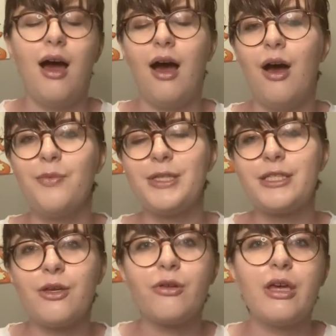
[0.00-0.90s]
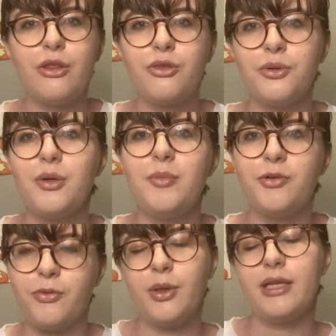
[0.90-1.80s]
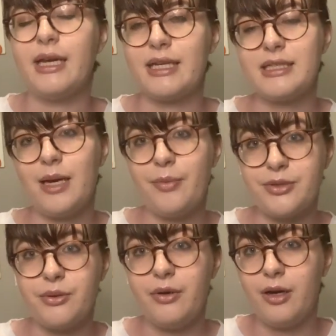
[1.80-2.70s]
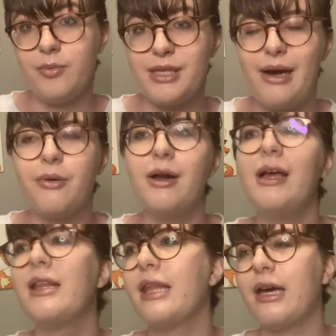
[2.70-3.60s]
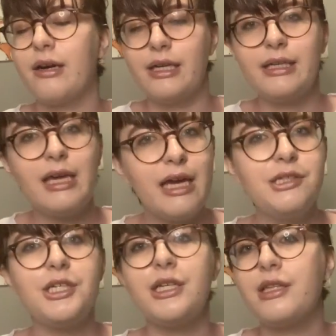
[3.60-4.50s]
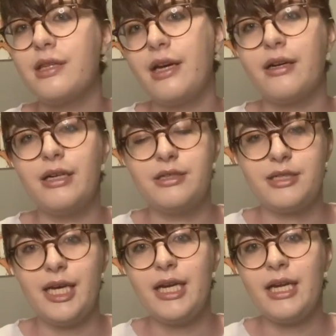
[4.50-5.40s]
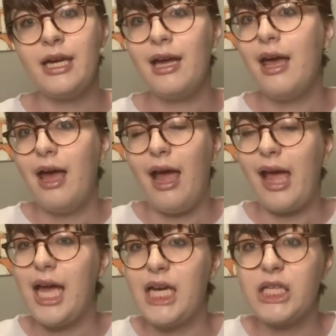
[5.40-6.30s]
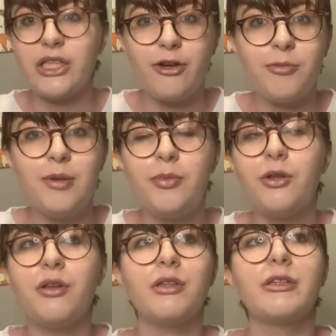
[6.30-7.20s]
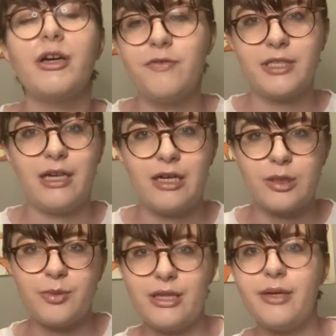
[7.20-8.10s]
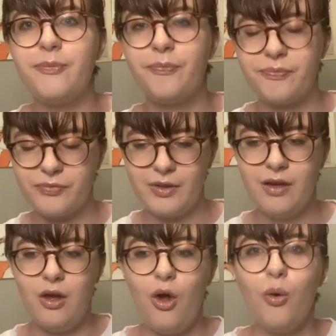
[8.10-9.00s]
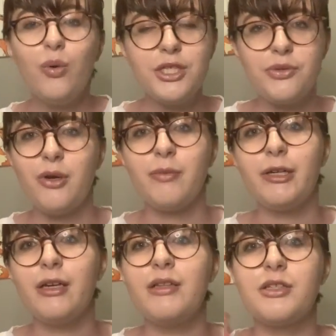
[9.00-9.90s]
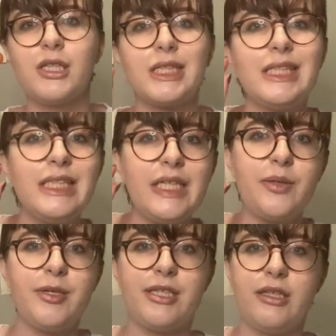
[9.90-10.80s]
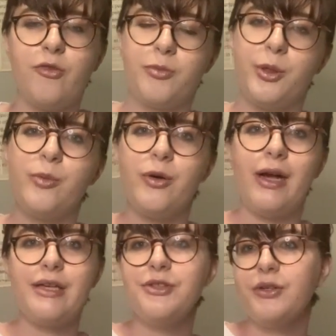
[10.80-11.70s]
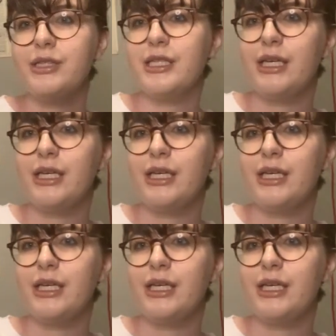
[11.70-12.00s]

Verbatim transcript: Um, and still get through it before the next episode comes out. They are engaging, they are entertaining, and a lot of people love to cosplay them, which is where I'm going to insert a little bit of self promo. As you can see